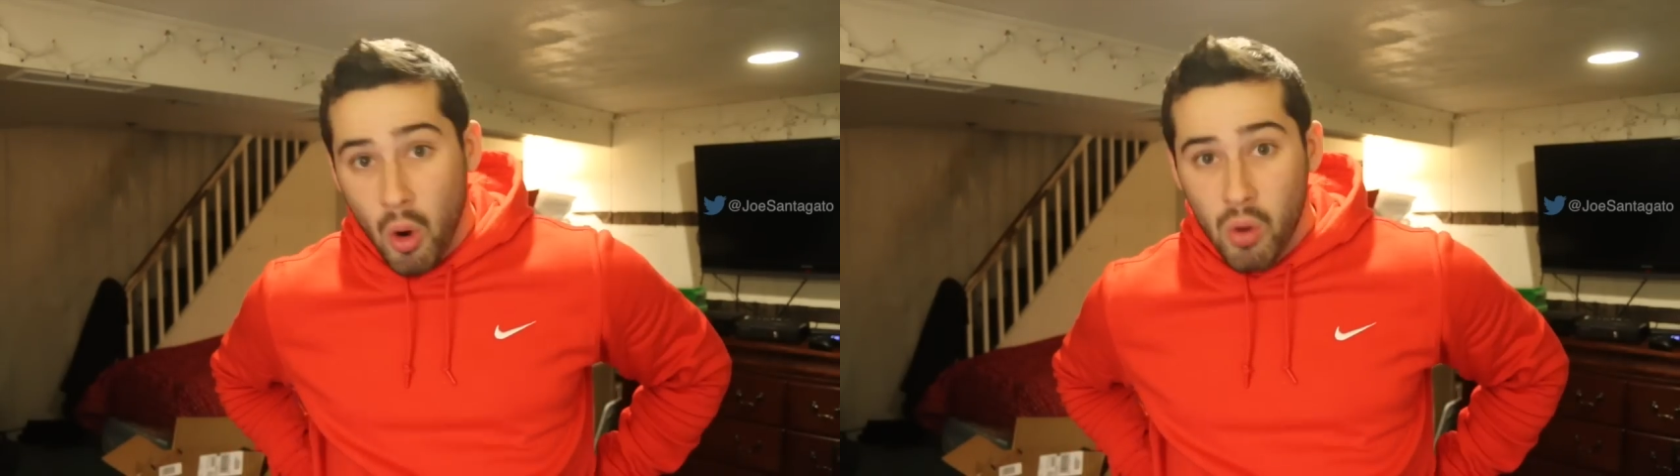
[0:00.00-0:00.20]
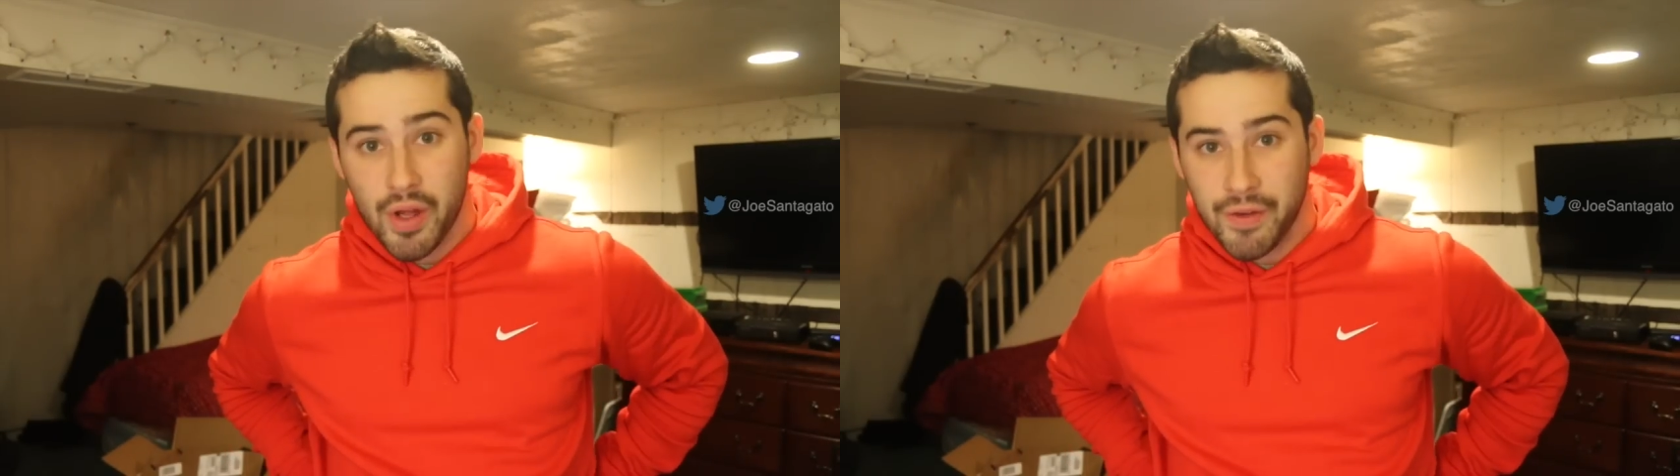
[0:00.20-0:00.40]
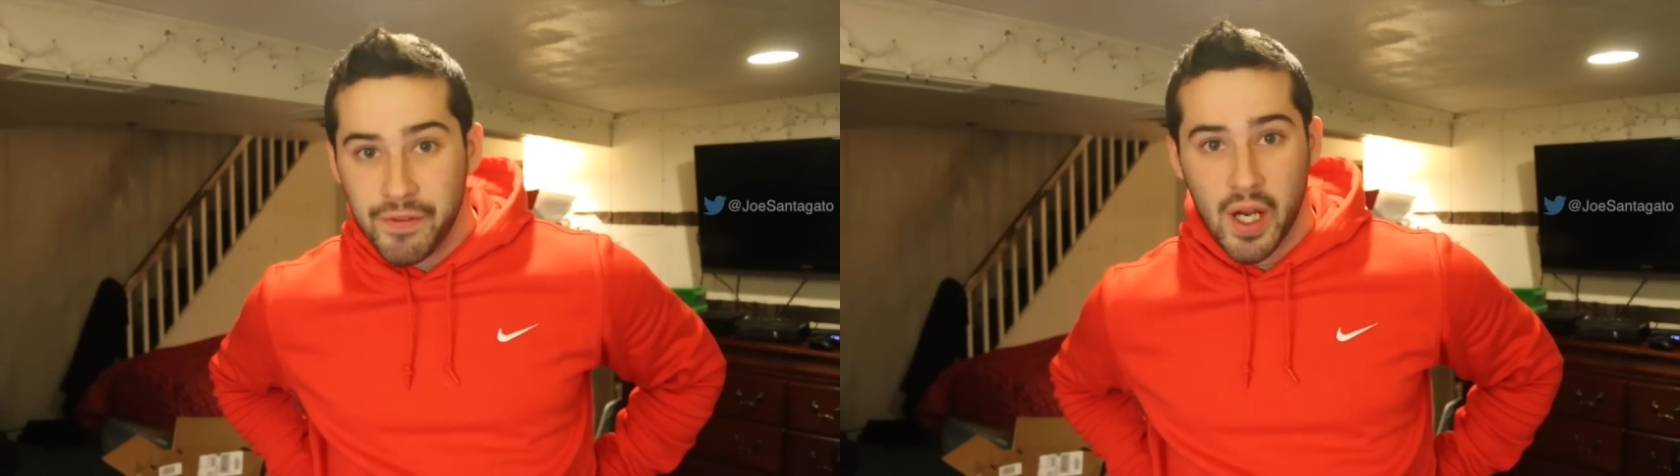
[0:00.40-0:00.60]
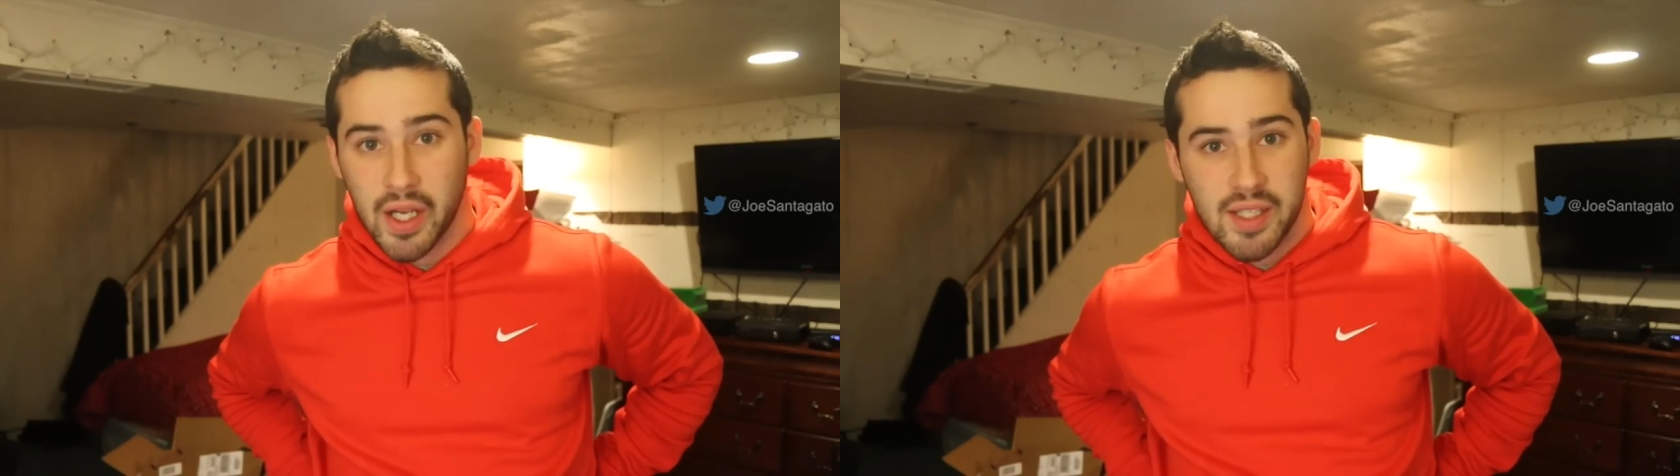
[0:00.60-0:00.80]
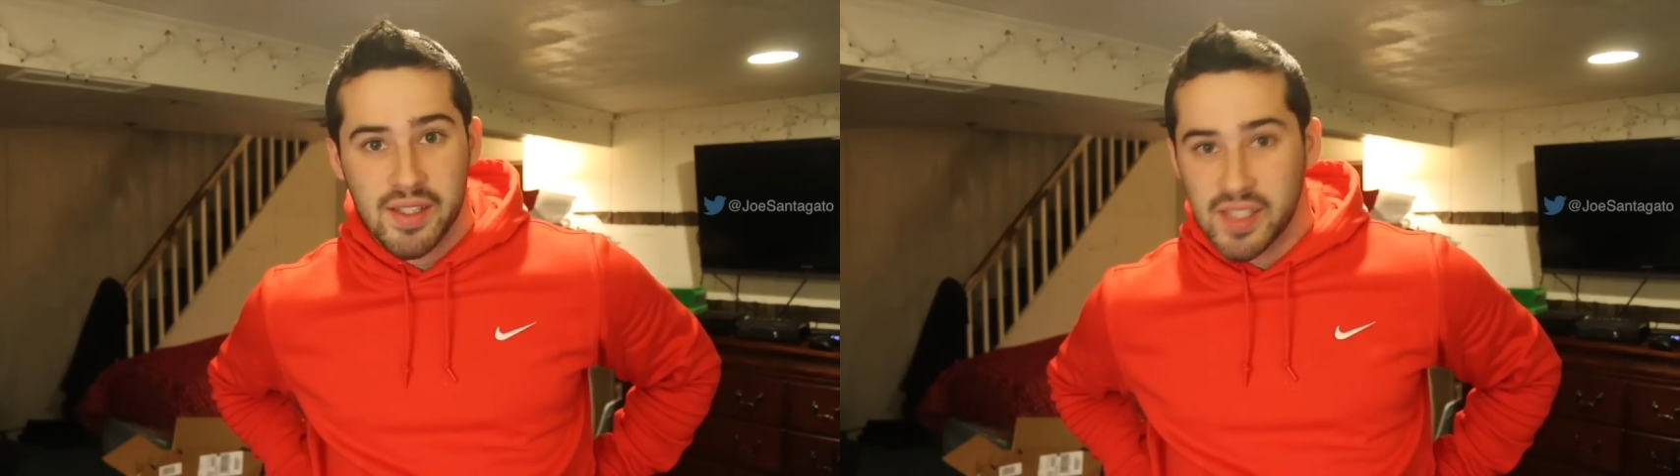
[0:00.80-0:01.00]
Who the
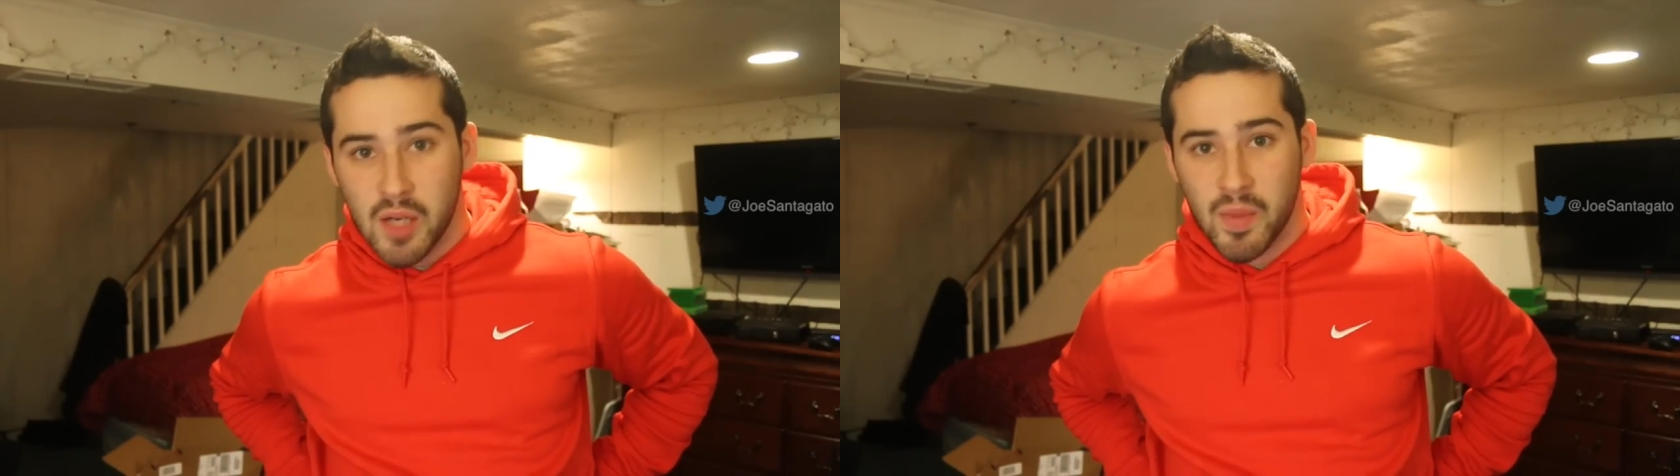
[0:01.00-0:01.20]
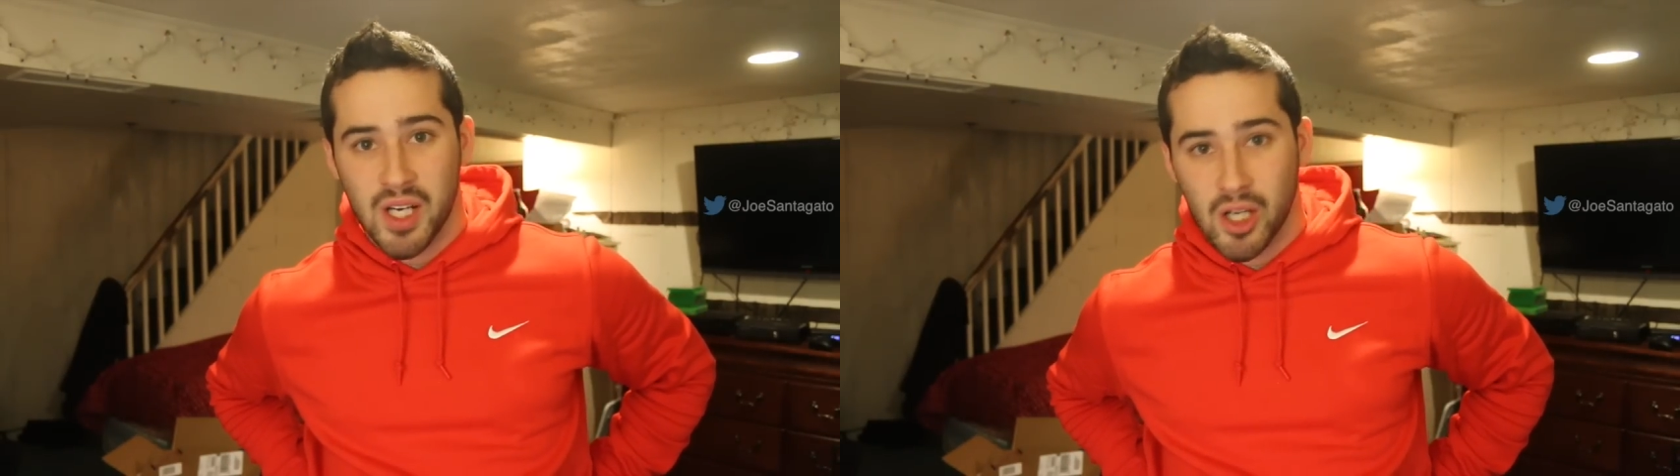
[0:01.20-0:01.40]
fuck is Cinnamon